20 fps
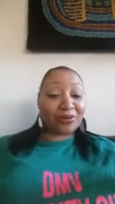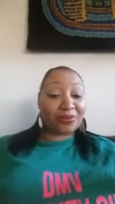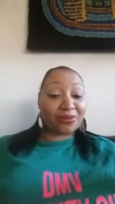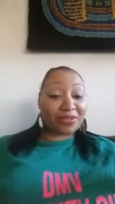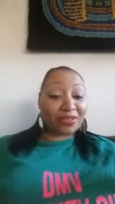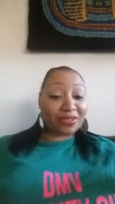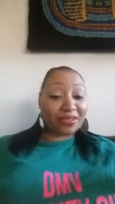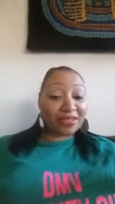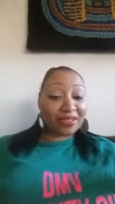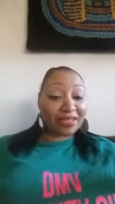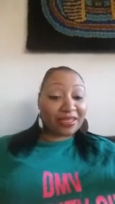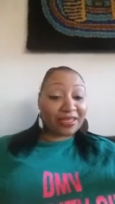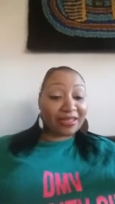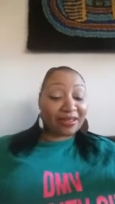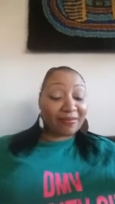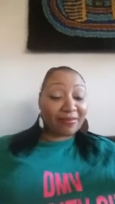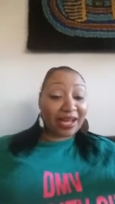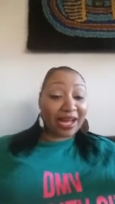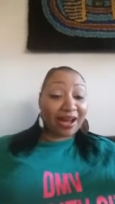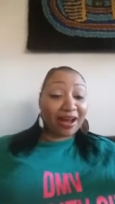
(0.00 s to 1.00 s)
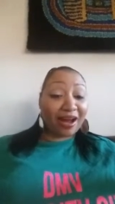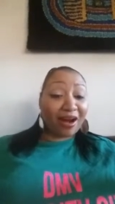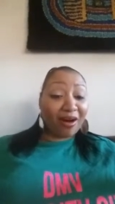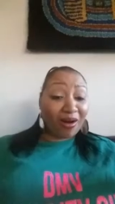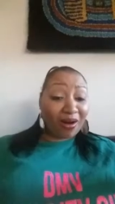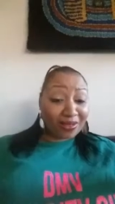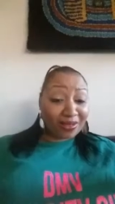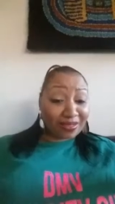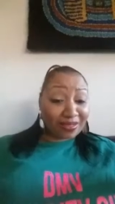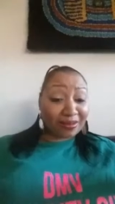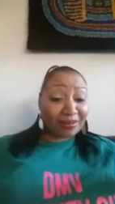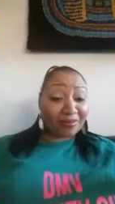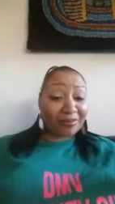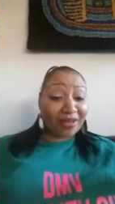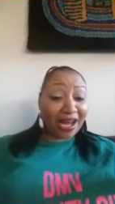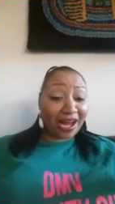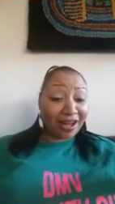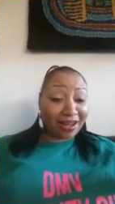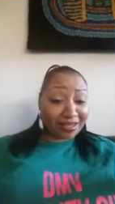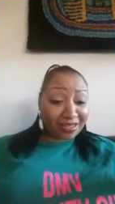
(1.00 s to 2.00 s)
awesome a man should
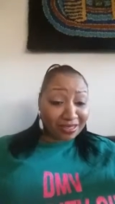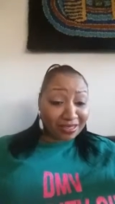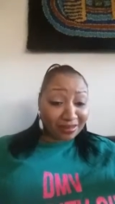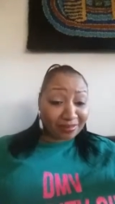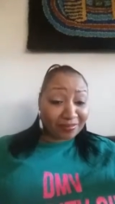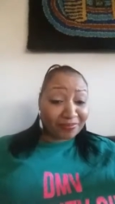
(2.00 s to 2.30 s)
treat them.